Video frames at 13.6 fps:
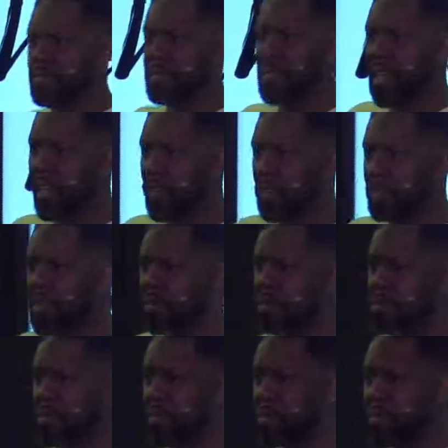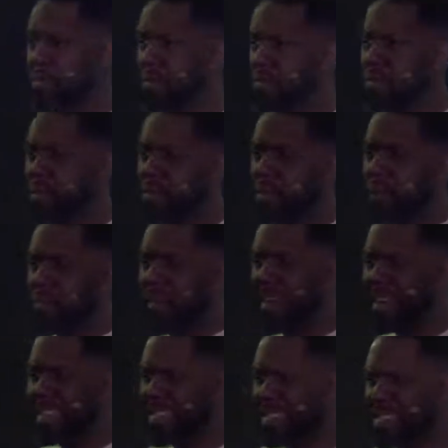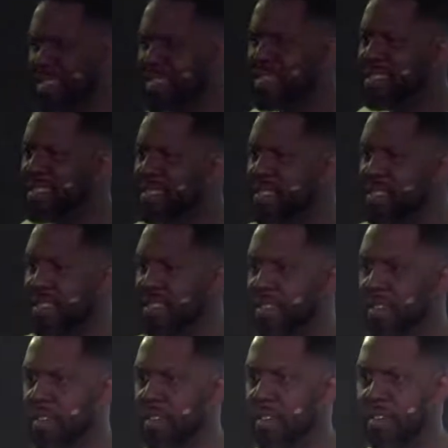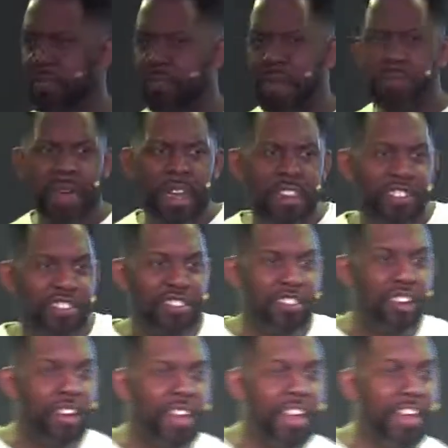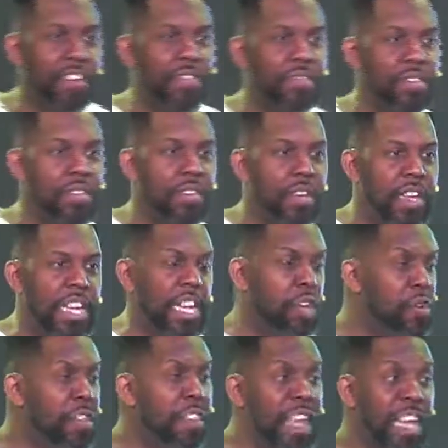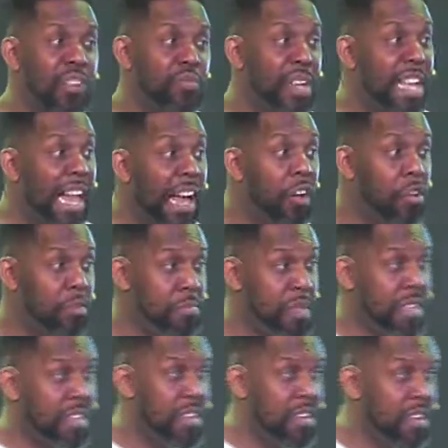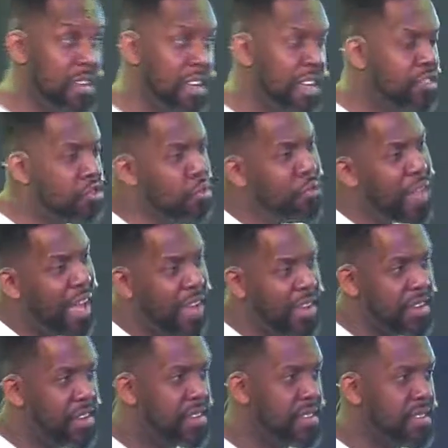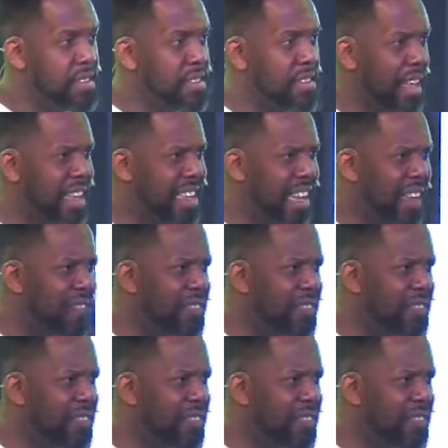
carried me through. My consistency, my manager saw that. And they knew that they could rely on me. And through that, I gained